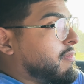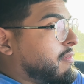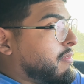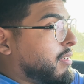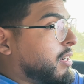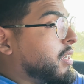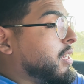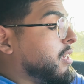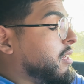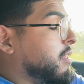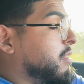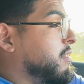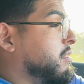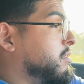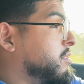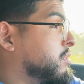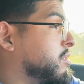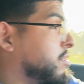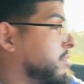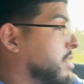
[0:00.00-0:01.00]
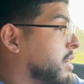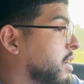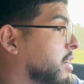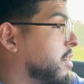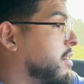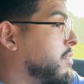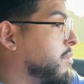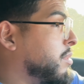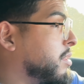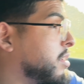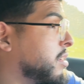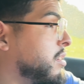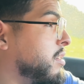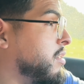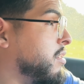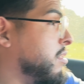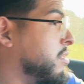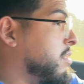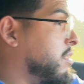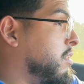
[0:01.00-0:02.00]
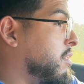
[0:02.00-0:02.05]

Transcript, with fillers: right so now we're